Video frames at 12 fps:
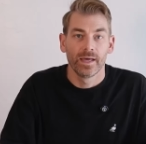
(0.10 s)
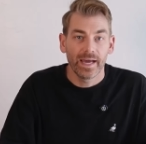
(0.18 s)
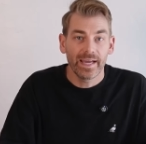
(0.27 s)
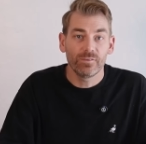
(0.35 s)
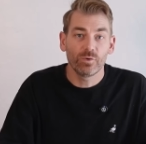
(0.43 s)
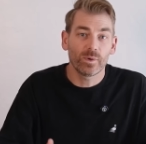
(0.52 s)

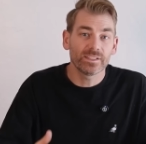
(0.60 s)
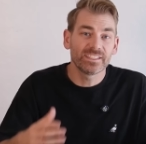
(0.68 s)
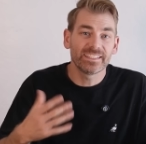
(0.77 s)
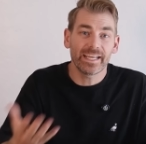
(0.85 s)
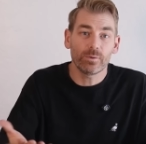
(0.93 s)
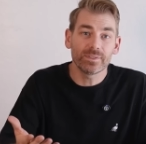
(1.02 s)
Hey everyone,
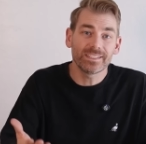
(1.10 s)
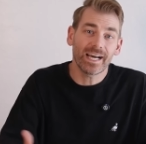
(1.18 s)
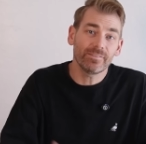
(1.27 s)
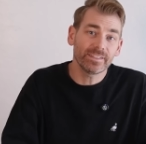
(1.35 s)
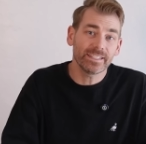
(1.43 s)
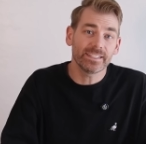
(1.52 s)
today we're
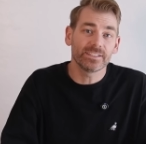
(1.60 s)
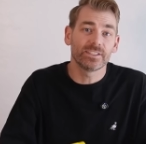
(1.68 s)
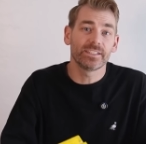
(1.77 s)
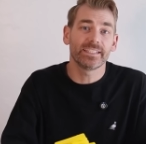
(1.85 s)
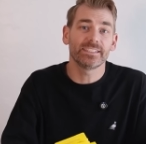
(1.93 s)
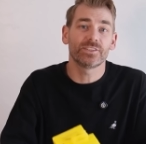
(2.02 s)
diving into
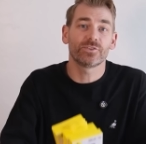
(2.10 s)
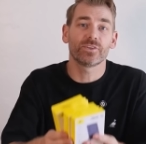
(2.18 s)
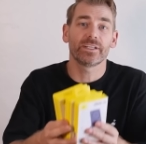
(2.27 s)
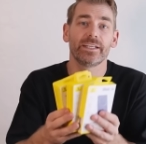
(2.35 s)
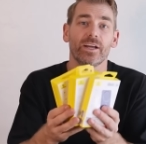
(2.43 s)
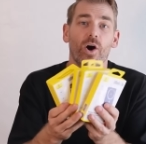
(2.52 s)
these
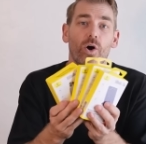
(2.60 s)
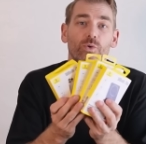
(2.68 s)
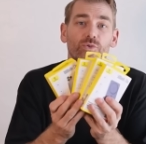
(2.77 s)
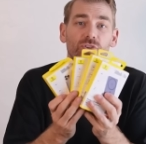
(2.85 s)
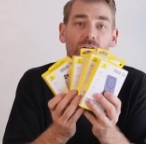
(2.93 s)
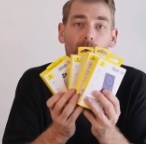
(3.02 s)
three
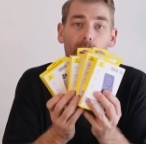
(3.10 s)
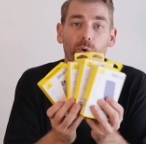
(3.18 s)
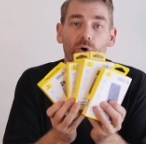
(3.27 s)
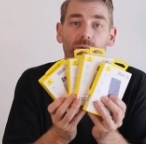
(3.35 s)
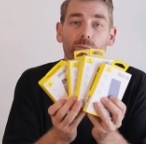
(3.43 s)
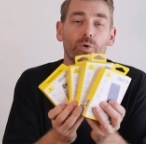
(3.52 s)
ultra
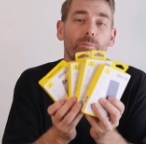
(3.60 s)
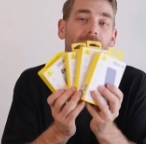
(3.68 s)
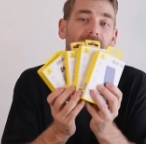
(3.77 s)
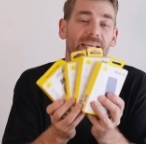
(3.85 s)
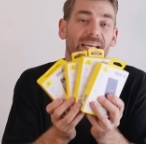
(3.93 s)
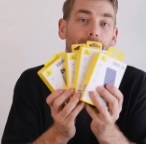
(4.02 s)
portable
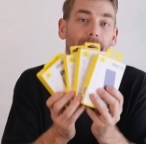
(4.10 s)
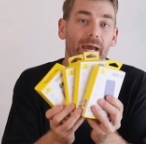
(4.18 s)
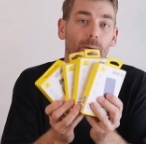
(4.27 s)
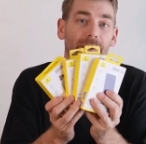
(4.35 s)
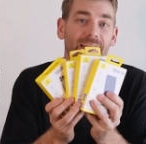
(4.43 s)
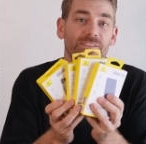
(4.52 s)
magnetic
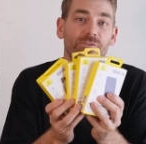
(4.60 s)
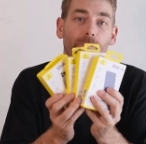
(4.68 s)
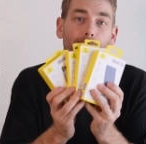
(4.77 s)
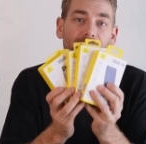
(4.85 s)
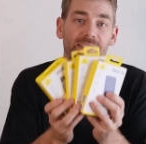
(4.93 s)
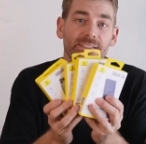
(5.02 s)
power banks
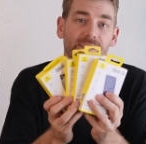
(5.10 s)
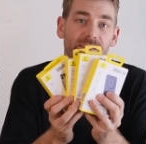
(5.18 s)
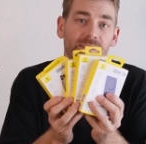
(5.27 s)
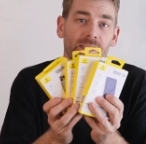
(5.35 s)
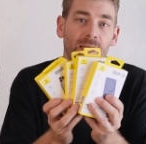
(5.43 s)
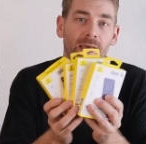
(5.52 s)
from Baseus.